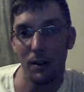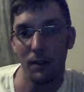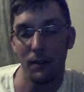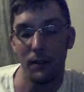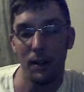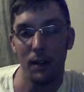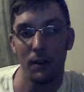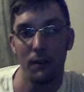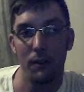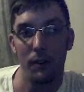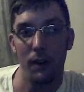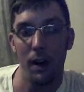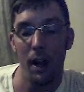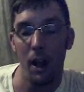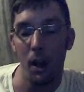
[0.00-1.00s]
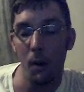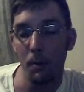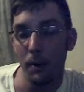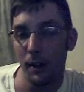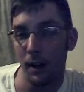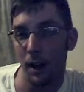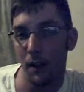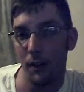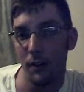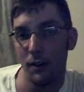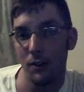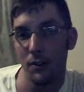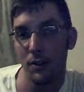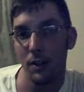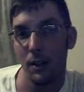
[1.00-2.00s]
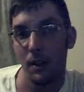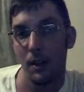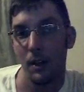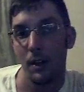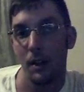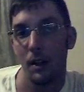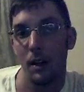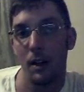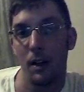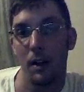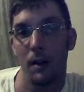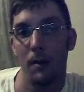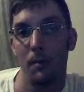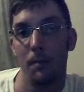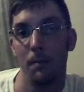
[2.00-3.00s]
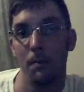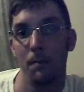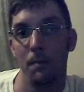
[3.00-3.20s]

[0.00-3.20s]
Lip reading: and for helping others. And